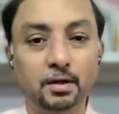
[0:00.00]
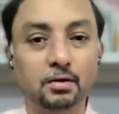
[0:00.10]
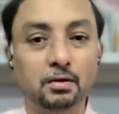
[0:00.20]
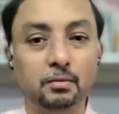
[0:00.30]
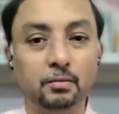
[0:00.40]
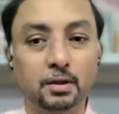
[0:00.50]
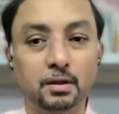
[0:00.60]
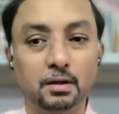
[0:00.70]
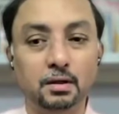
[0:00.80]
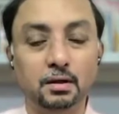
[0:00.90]
minutes with
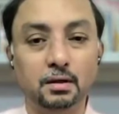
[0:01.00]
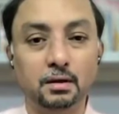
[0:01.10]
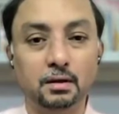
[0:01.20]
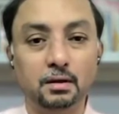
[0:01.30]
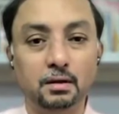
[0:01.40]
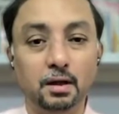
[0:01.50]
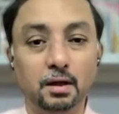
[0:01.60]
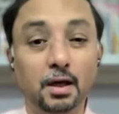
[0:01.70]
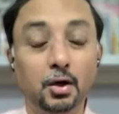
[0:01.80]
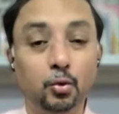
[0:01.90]

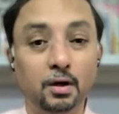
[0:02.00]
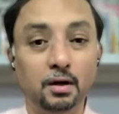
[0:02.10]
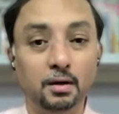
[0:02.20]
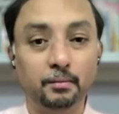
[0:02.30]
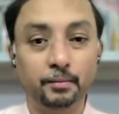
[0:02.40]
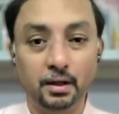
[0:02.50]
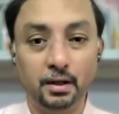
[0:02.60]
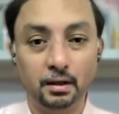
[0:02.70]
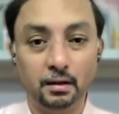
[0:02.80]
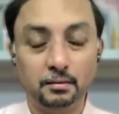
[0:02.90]
equal
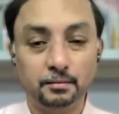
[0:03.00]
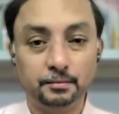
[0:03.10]
breathing.